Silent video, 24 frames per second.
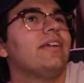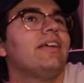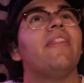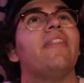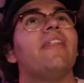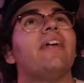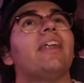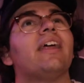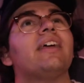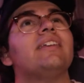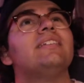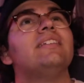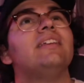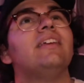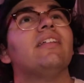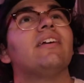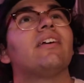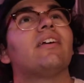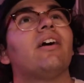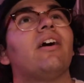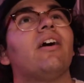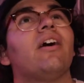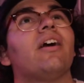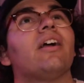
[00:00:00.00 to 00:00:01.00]
And then I see the
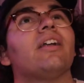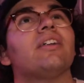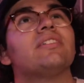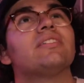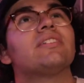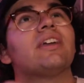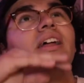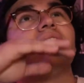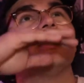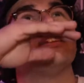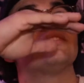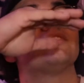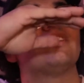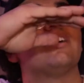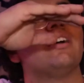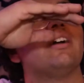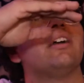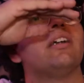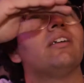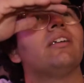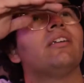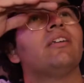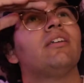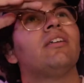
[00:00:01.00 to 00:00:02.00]
car just kind of
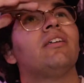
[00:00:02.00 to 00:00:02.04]
start